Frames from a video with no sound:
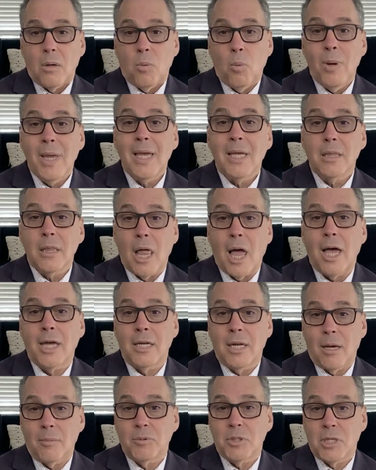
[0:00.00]
We had lined
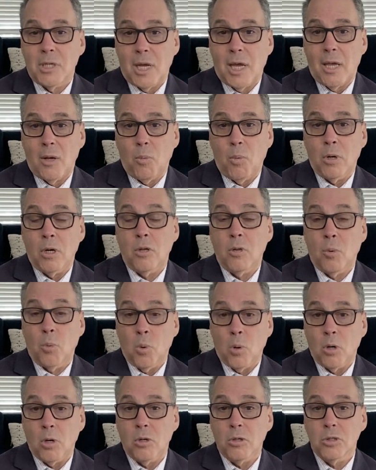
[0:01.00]
up today one of the
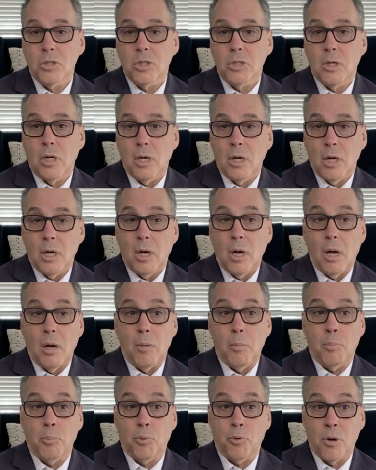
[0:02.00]
world's
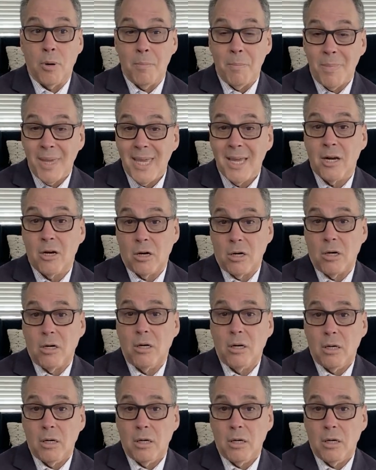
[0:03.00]
premier